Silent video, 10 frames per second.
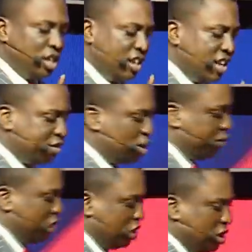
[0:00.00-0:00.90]
they left
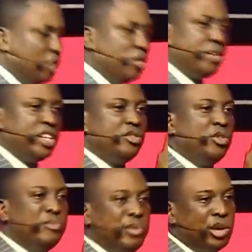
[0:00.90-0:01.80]
university, they've not read
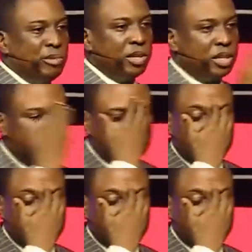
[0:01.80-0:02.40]
one book completely.